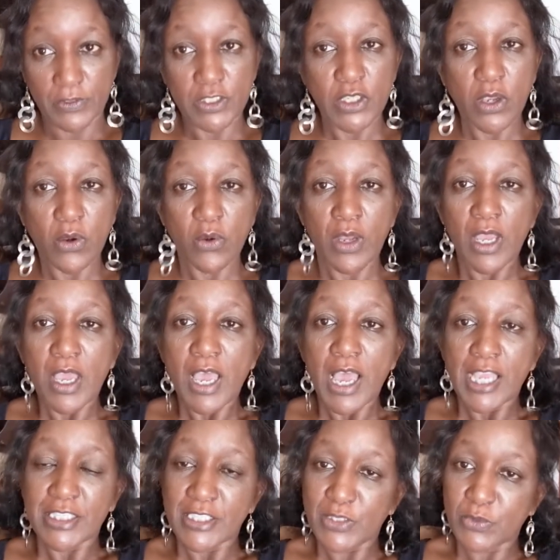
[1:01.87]
So
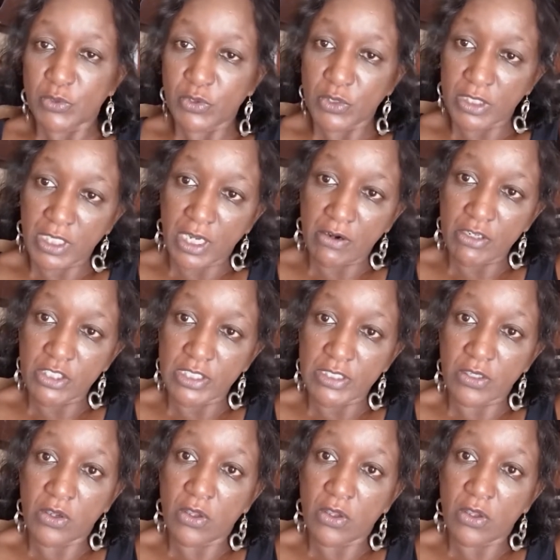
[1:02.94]
I just want to encourage us